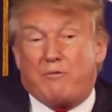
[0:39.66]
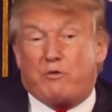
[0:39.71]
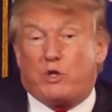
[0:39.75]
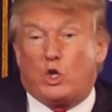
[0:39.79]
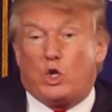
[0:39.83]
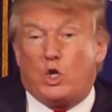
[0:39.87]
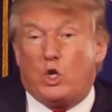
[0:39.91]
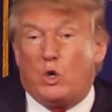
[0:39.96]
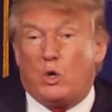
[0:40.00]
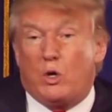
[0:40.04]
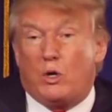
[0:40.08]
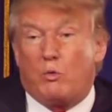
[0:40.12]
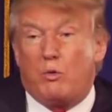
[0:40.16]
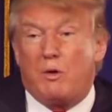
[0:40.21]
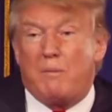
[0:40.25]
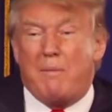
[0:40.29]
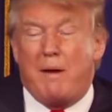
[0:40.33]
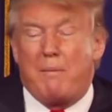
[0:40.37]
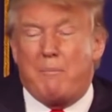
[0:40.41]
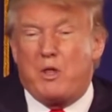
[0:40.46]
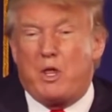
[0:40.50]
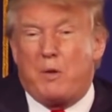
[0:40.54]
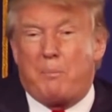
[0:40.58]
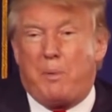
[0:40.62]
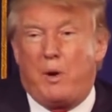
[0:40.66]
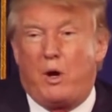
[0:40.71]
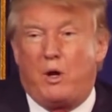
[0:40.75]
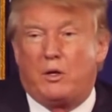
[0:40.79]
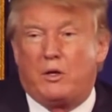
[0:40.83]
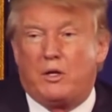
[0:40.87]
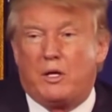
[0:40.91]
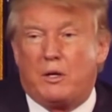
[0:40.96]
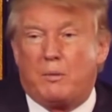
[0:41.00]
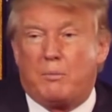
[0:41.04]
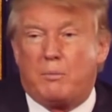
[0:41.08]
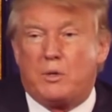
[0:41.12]
the religion
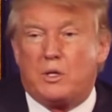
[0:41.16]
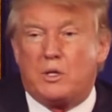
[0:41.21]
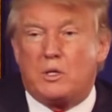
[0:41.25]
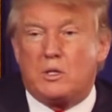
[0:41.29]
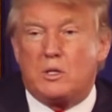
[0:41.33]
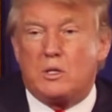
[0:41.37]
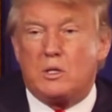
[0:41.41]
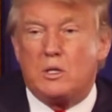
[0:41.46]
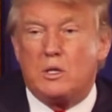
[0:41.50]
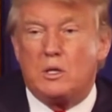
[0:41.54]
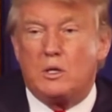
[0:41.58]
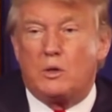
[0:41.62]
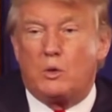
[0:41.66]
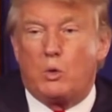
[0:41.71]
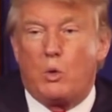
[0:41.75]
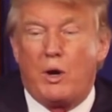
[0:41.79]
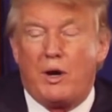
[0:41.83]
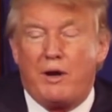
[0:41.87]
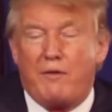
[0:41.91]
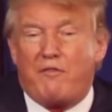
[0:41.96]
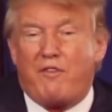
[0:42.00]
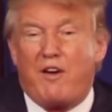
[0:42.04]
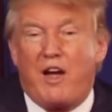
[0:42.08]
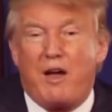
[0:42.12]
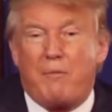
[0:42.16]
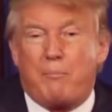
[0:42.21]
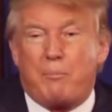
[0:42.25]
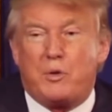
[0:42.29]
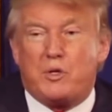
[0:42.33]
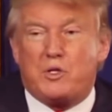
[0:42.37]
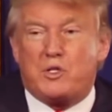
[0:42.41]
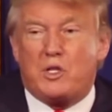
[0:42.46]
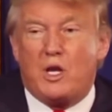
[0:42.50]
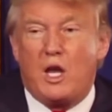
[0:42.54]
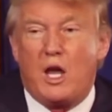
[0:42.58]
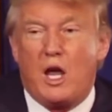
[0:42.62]
is really
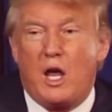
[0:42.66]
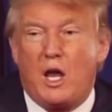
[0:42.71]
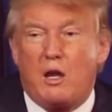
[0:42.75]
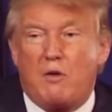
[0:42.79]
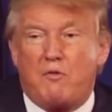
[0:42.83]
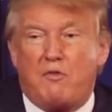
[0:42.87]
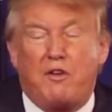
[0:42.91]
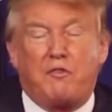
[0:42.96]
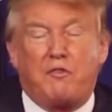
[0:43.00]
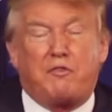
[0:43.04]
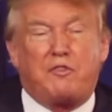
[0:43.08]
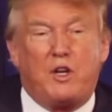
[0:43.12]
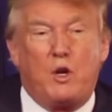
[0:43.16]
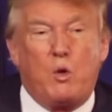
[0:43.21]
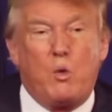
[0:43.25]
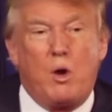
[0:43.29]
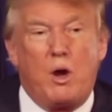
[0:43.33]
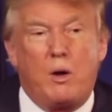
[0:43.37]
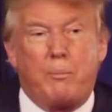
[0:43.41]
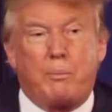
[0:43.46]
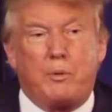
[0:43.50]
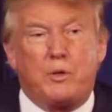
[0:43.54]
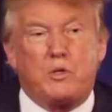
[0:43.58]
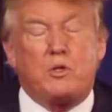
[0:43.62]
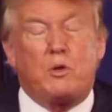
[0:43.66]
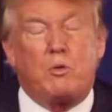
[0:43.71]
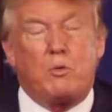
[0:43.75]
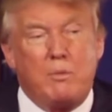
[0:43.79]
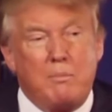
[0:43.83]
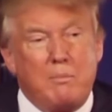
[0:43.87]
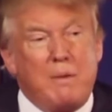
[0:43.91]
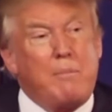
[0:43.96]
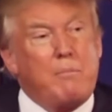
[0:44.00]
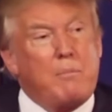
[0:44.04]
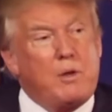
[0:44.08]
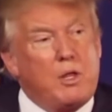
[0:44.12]
misrepresented
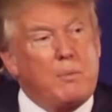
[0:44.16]
in the